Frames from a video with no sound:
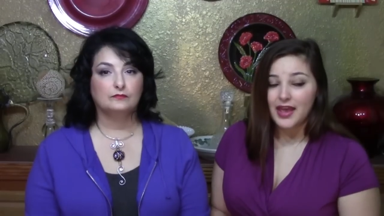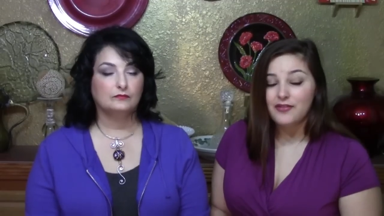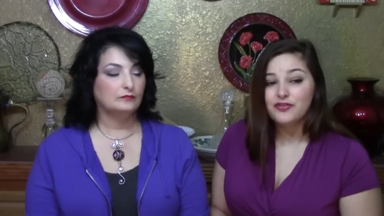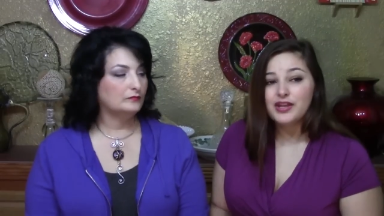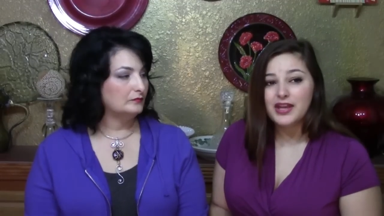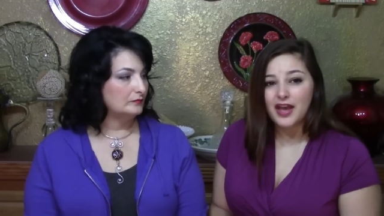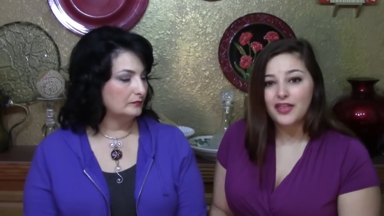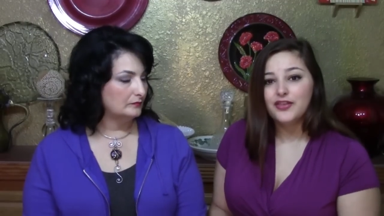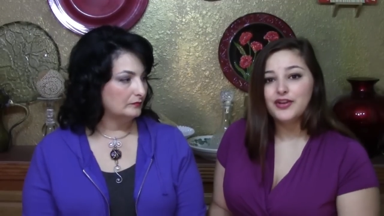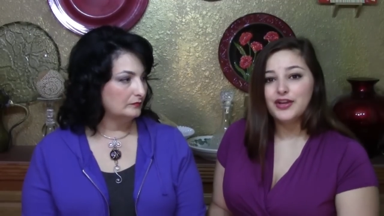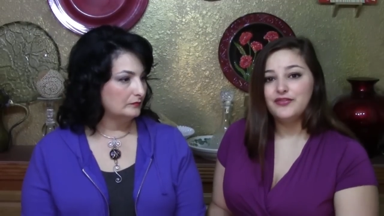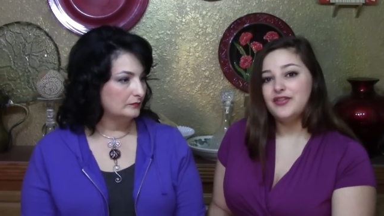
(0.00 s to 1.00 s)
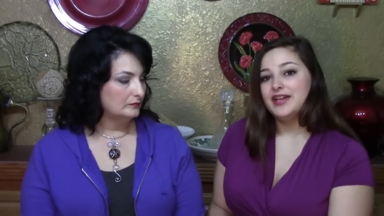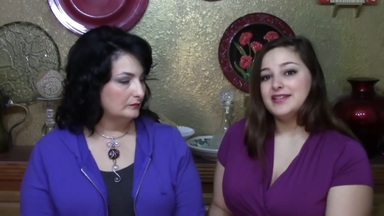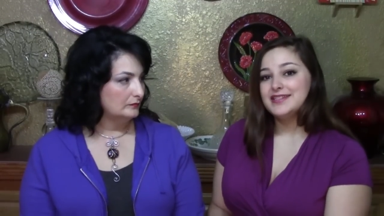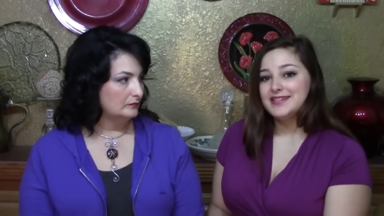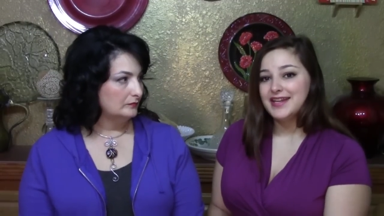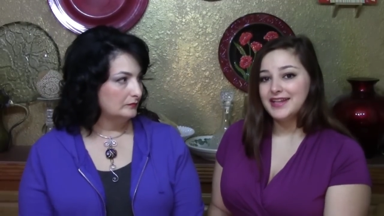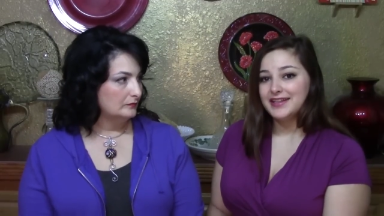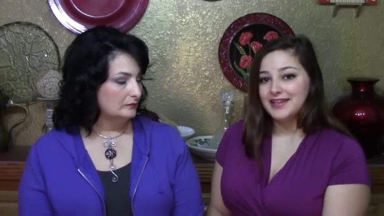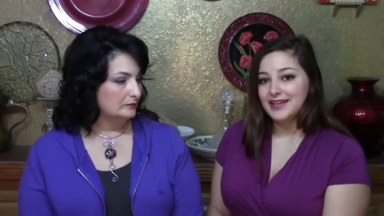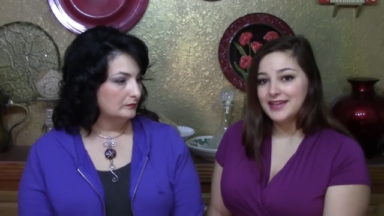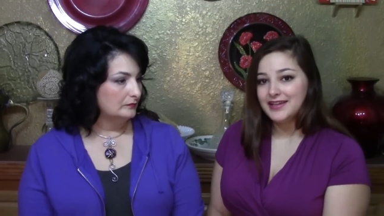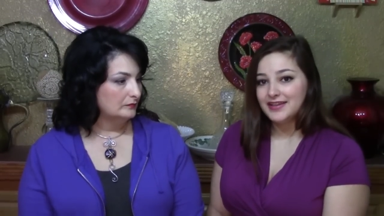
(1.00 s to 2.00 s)
Speaker 1: every other advanced
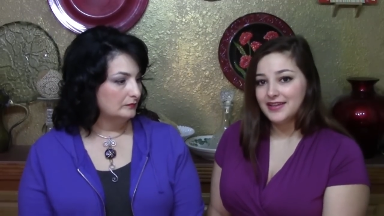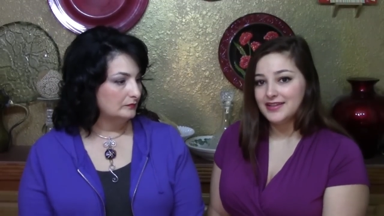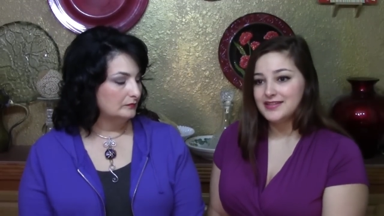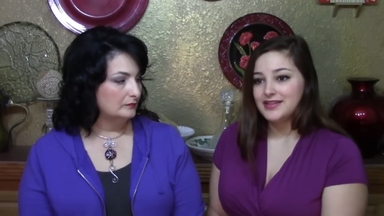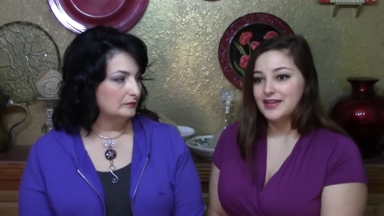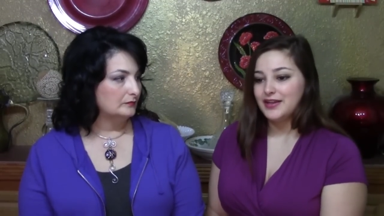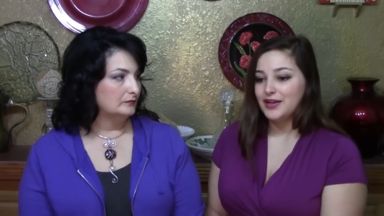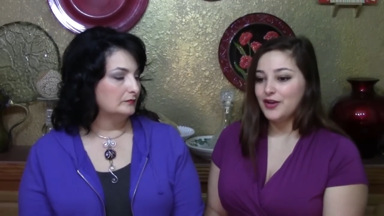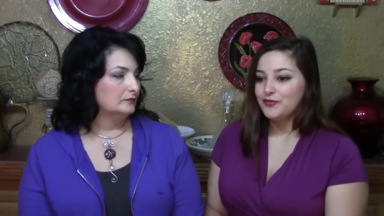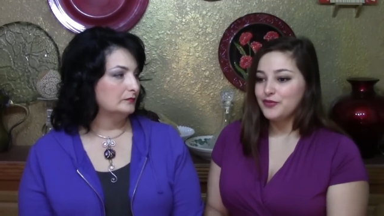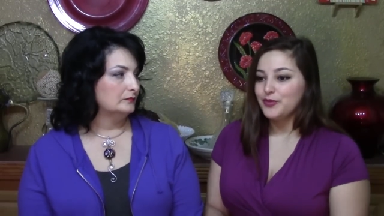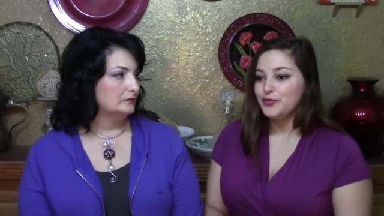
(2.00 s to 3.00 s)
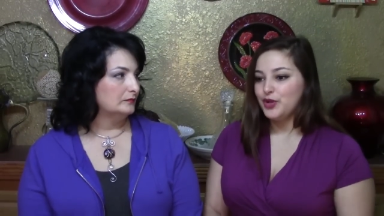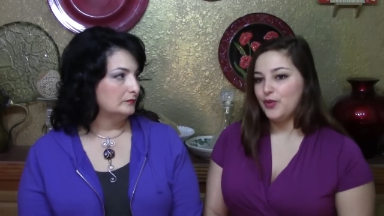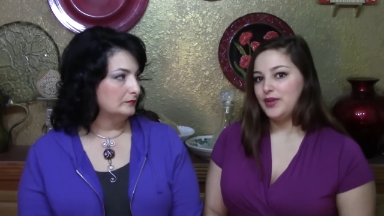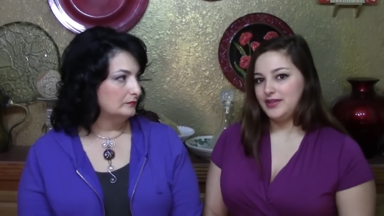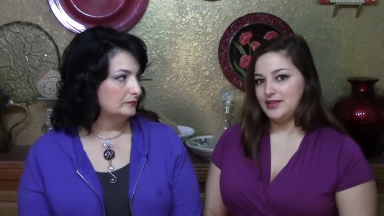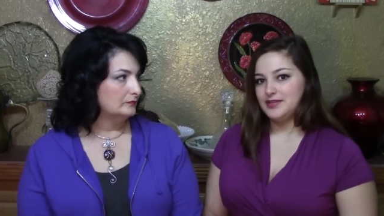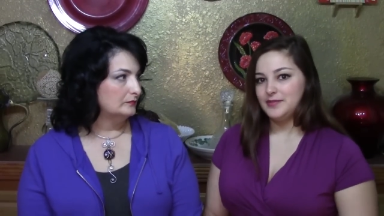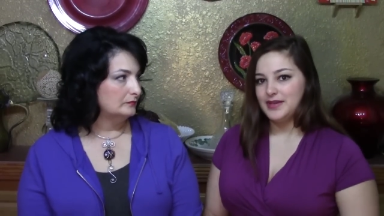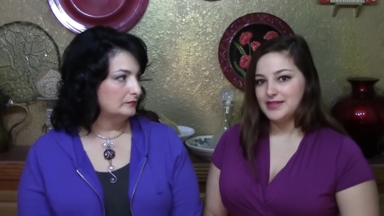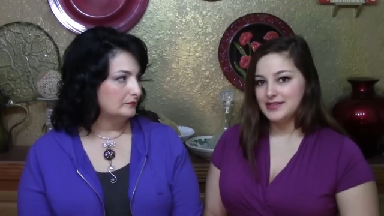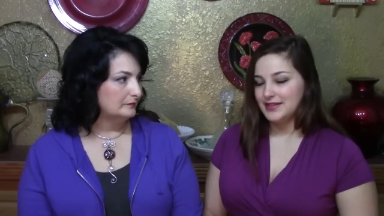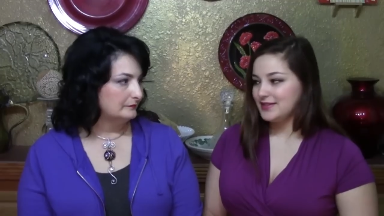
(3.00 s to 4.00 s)
technique is going to come from knowing these
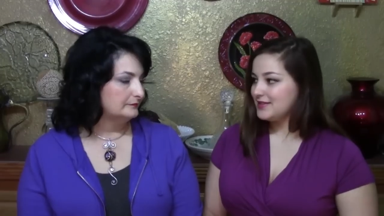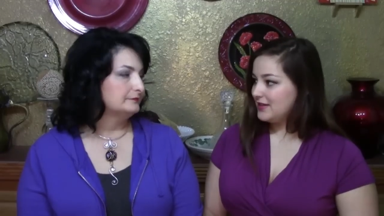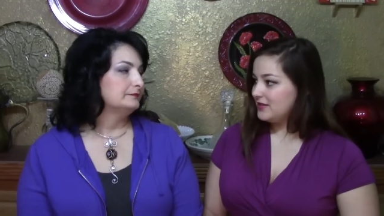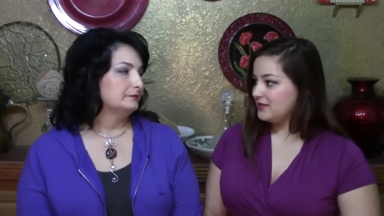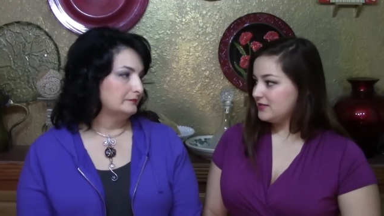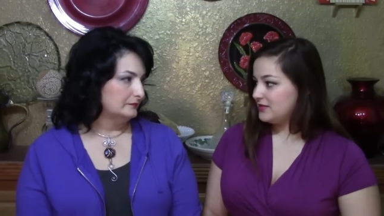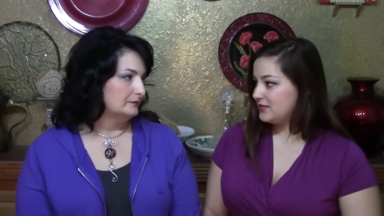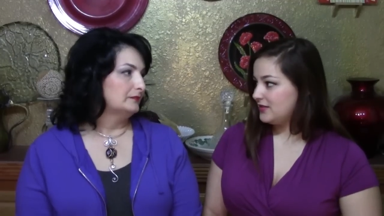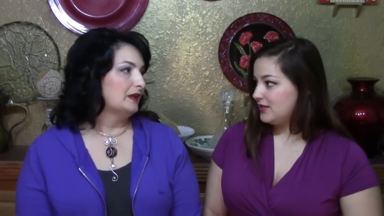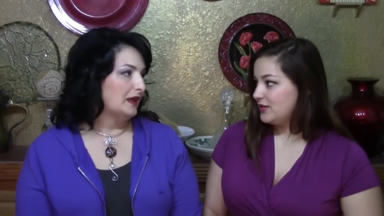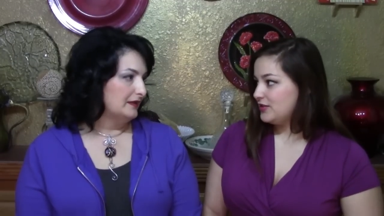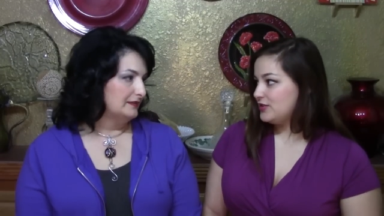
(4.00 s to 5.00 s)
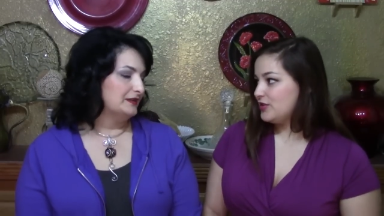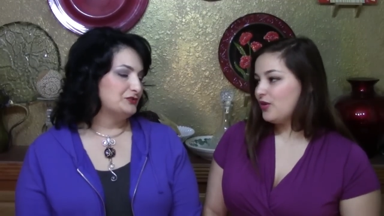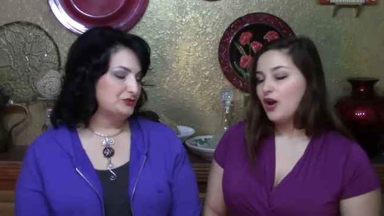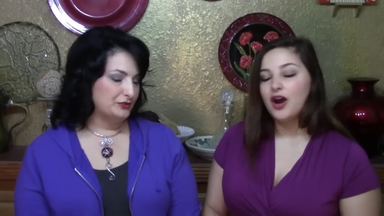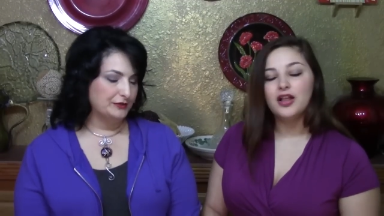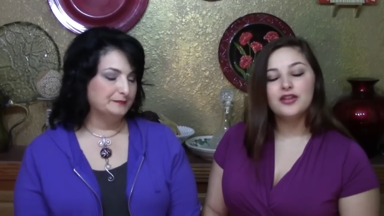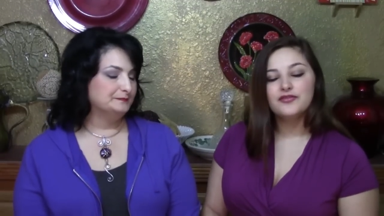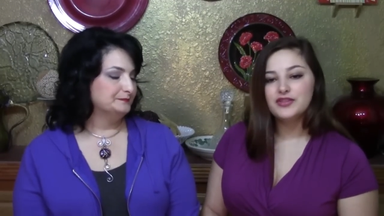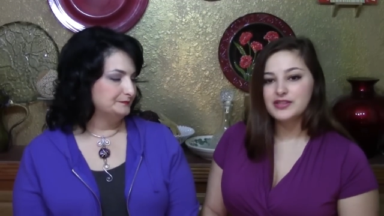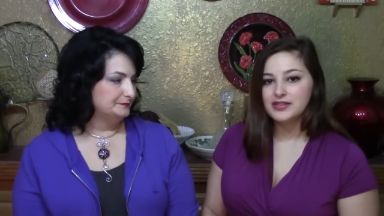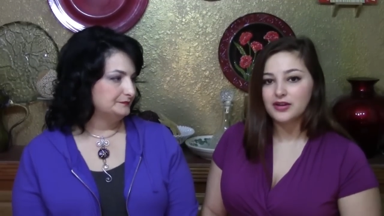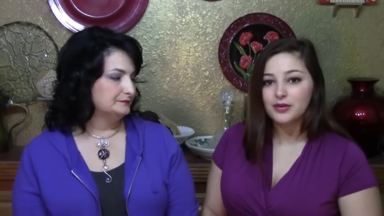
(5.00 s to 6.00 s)
basic skills. So all of
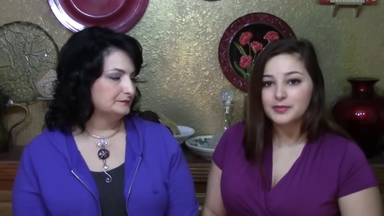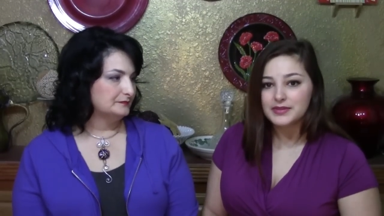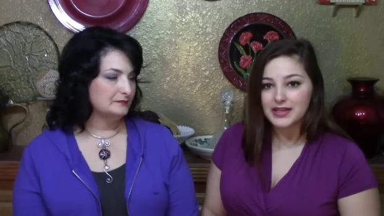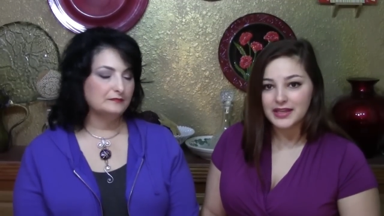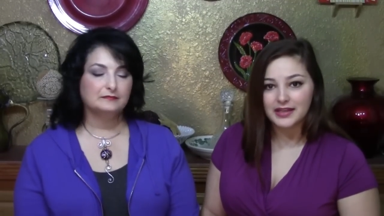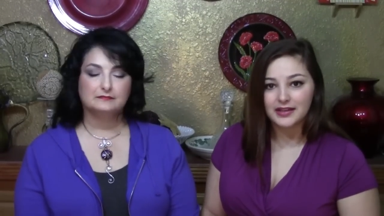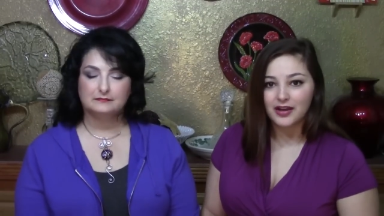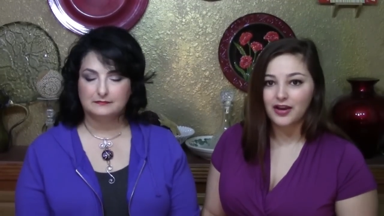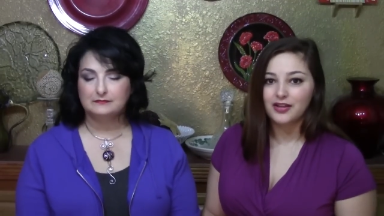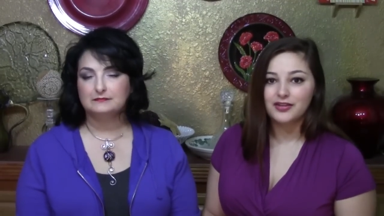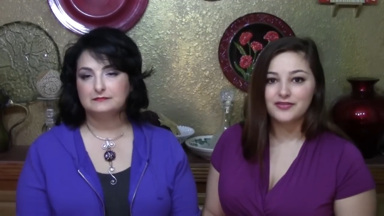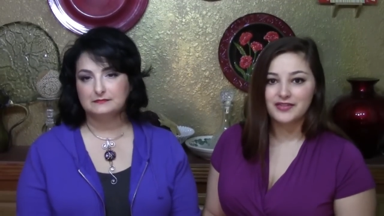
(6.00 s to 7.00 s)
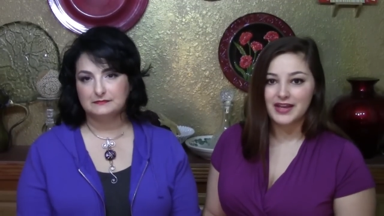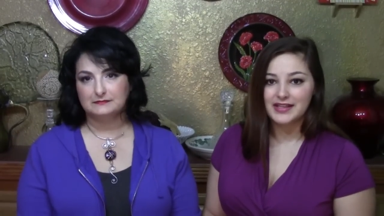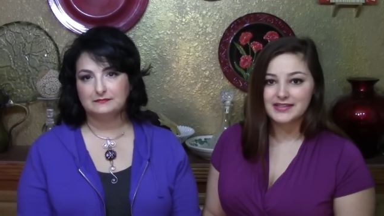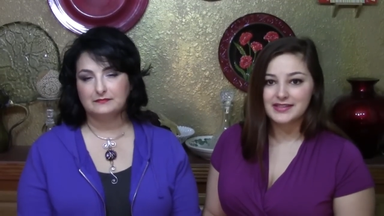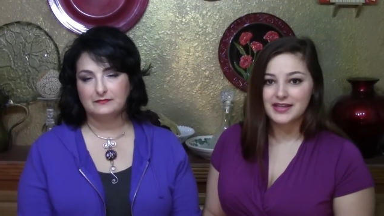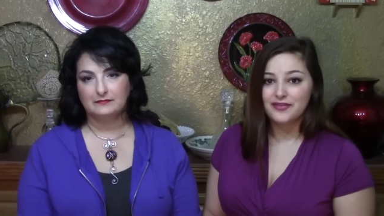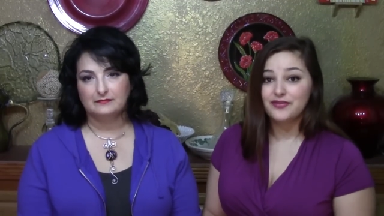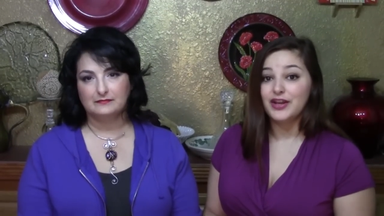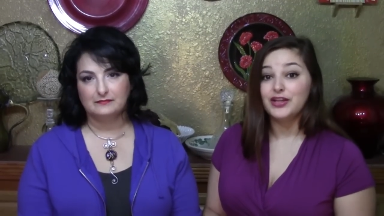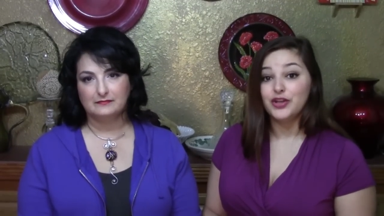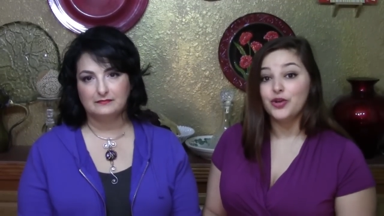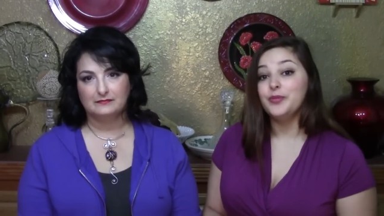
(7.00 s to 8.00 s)
the sculpting, all of that stuff,
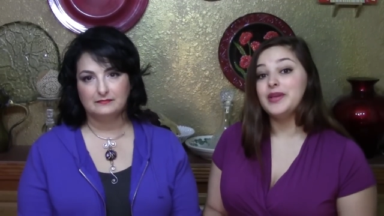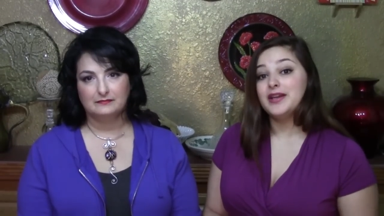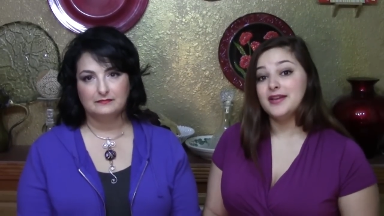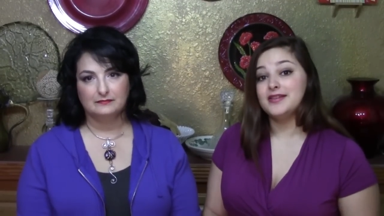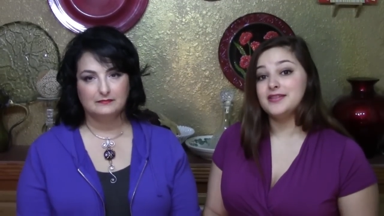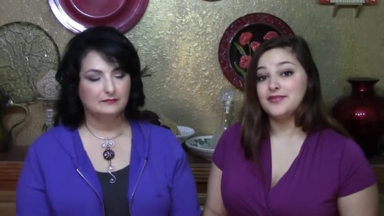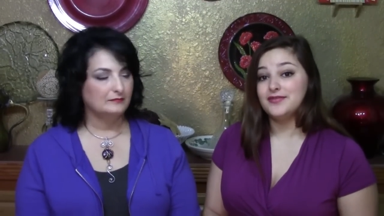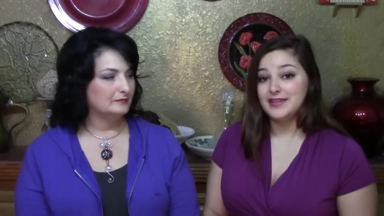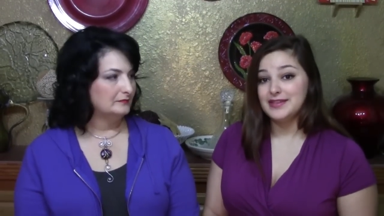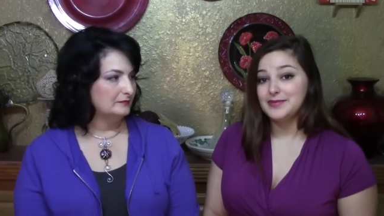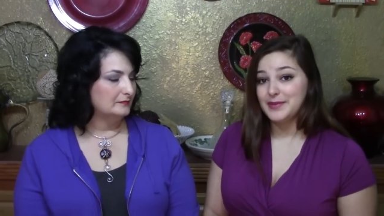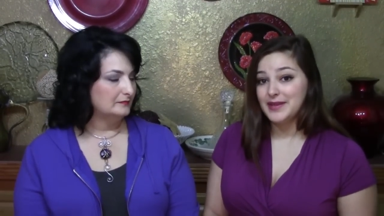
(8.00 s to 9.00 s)
I know because of these